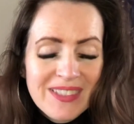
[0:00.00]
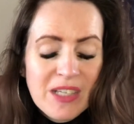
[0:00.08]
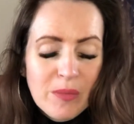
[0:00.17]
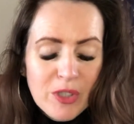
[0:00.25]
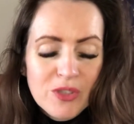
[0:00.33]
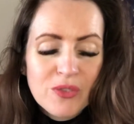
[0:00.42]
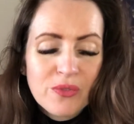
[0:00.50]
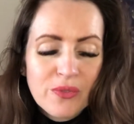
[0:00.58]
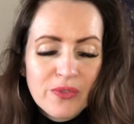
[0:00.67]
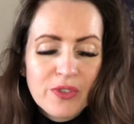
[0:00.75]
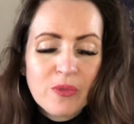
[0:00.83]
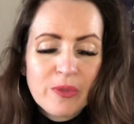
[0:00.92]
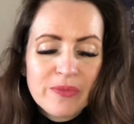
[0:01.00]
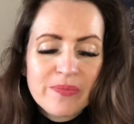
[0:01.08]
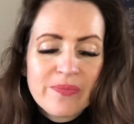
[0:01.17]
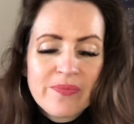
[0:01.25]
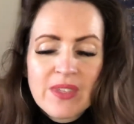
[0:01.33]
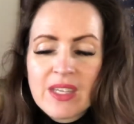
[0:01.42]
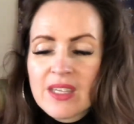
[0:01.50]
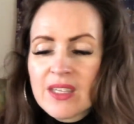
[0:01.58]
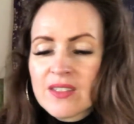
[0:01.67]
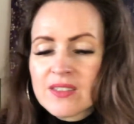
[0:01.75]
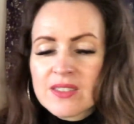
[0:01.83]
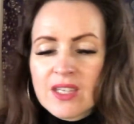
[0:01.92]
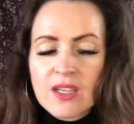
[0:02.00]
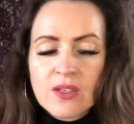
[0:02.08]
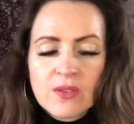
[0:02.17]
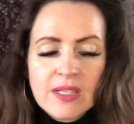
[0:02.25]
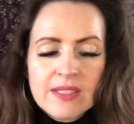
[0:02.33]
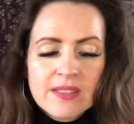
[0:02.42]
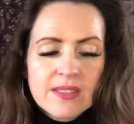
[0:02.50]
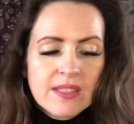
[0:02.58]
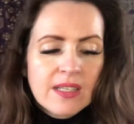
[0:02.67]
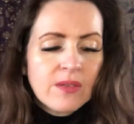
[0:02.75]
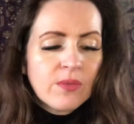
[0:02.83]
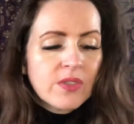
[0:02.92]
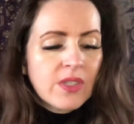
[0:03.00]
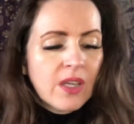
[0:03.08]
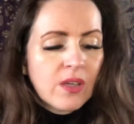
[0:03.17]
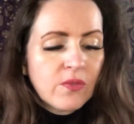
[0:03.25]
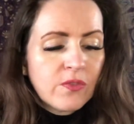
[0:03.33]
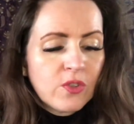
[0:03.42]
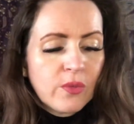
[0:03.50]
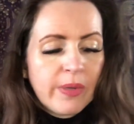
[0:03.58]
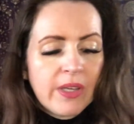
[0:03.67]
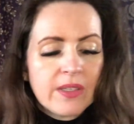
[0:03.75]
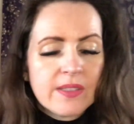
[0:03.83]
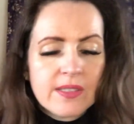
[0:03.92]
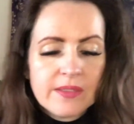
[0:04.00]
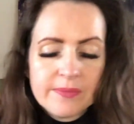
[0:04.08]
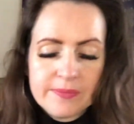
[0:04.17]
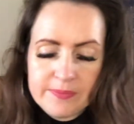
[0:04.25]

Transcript: Emotional fulfillment. So let's see what's going on for your person.